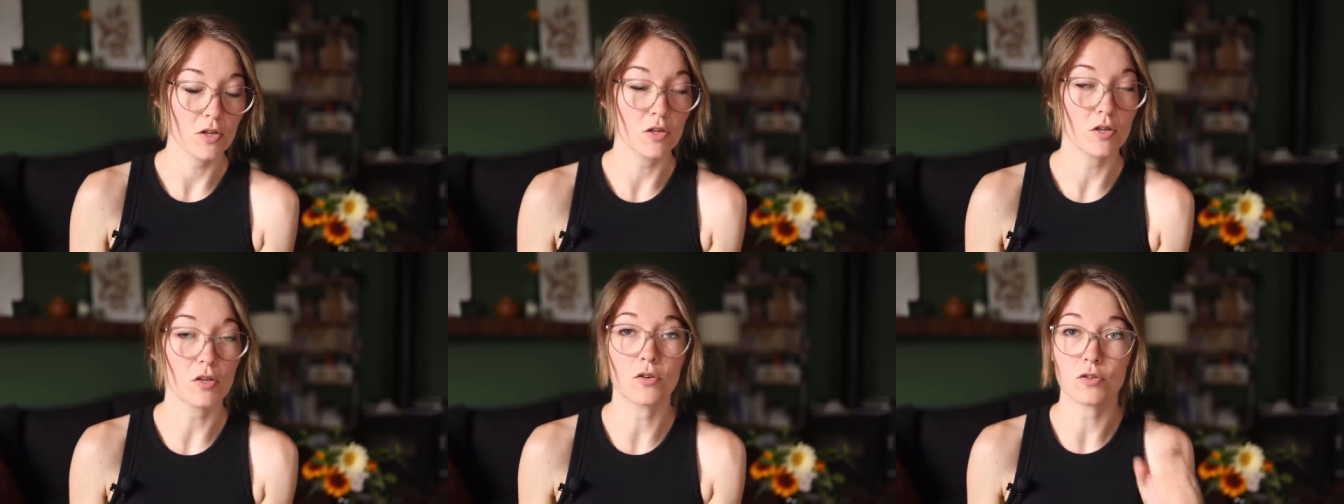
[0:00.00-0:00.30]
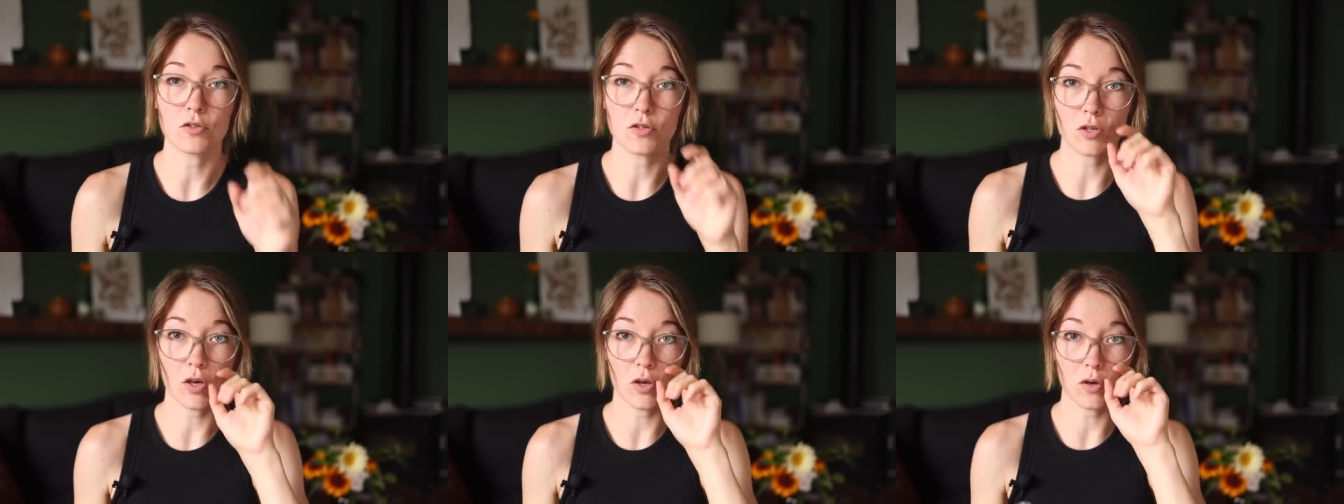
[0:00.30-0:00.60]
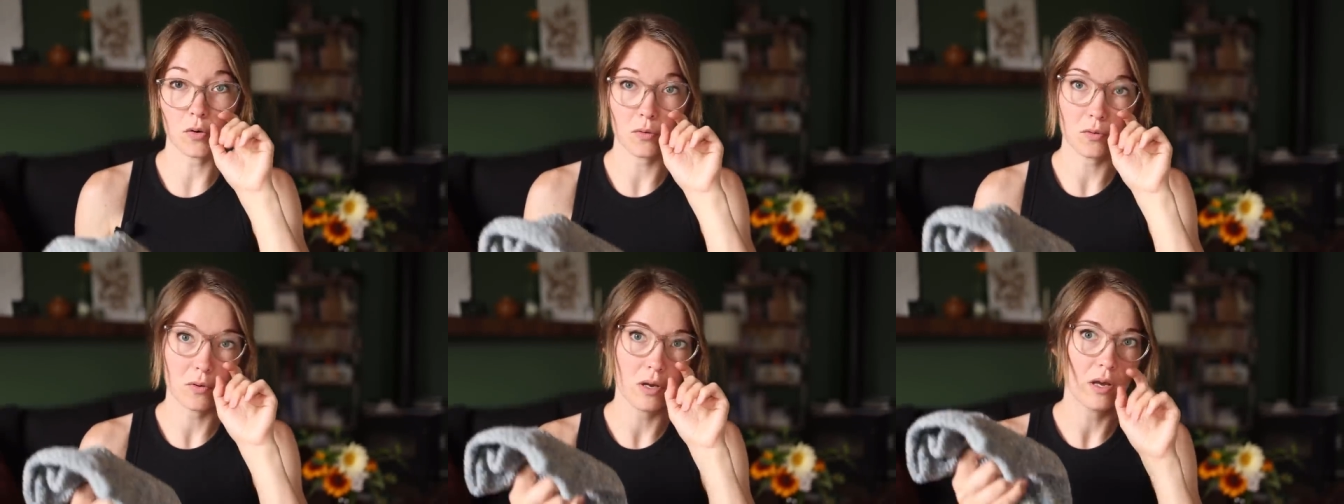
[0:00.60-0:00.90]
years
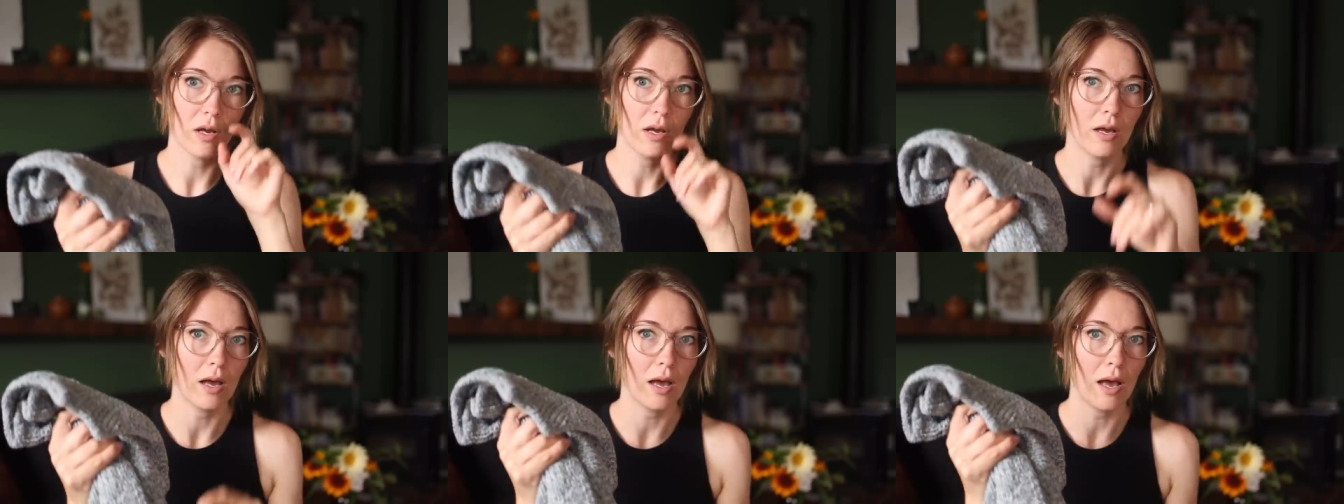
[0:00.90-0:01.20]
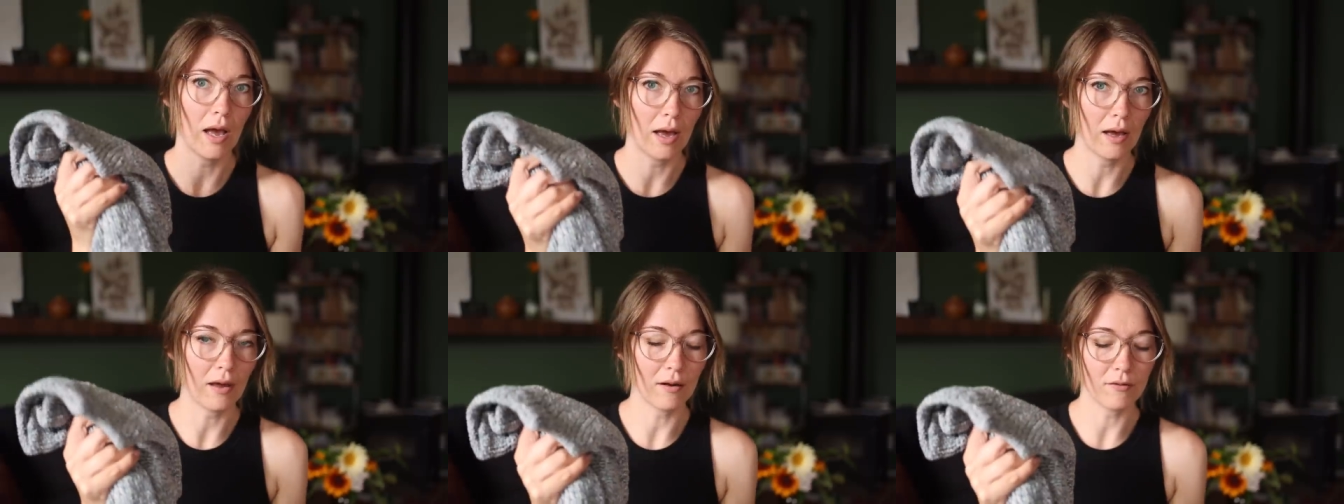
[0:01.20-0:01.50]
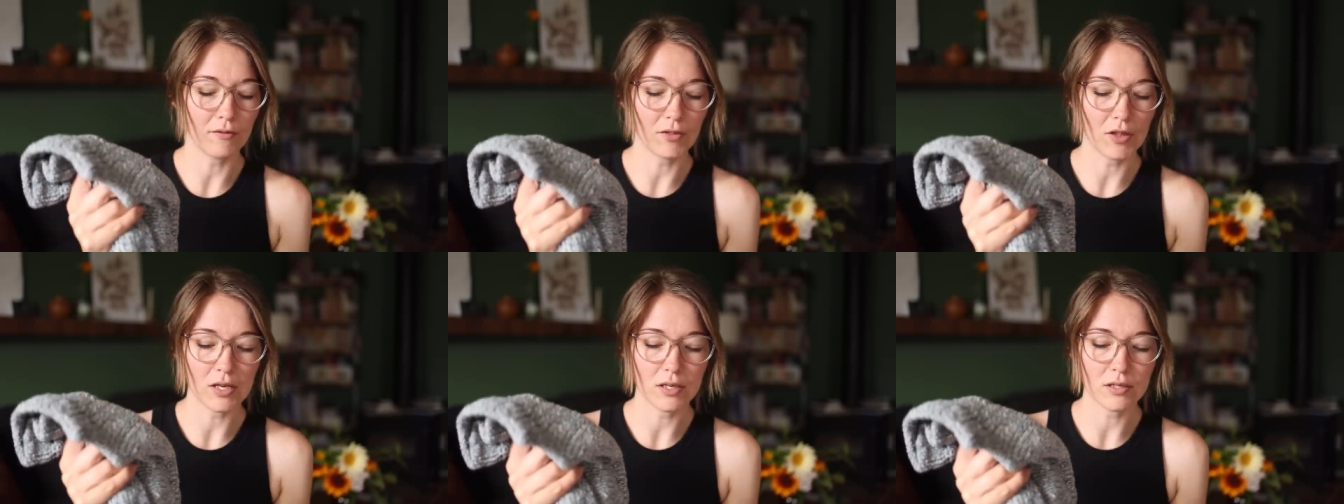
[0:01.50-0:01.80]
ago out
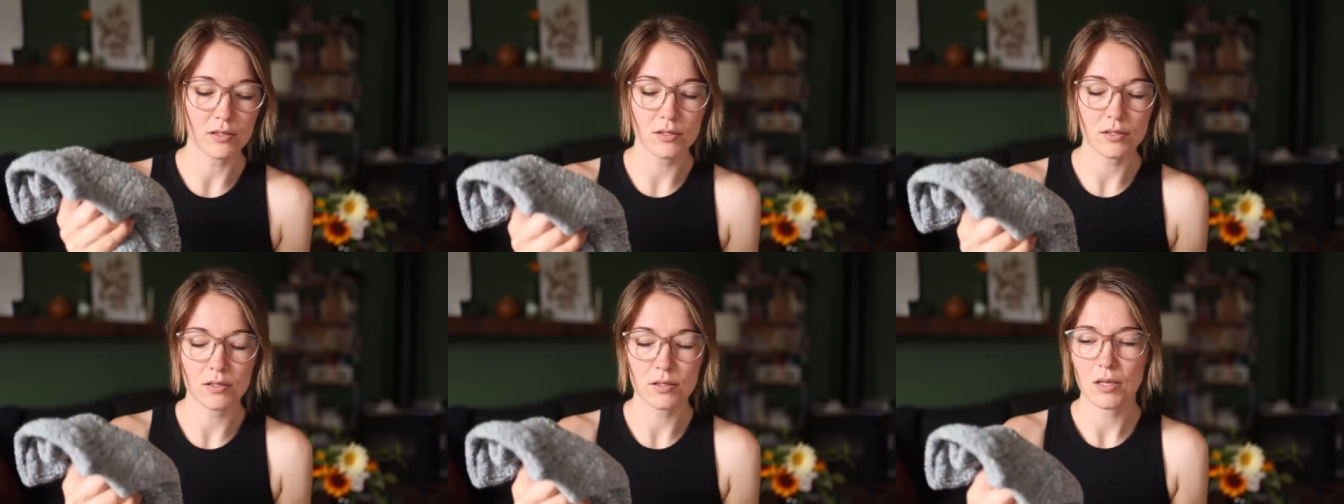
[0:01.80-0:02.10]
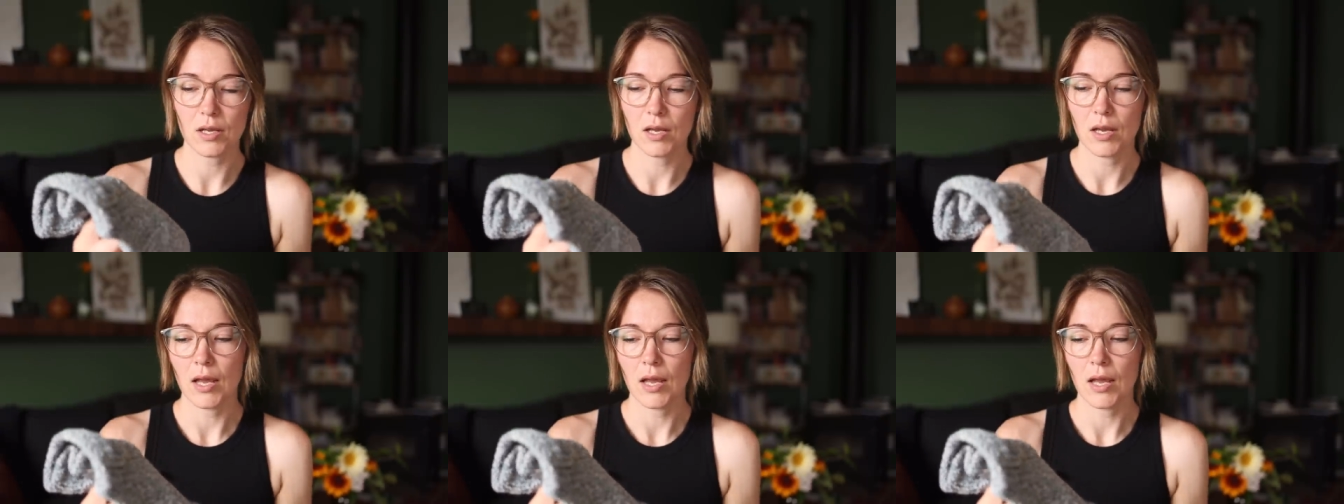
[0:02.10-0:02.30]
of this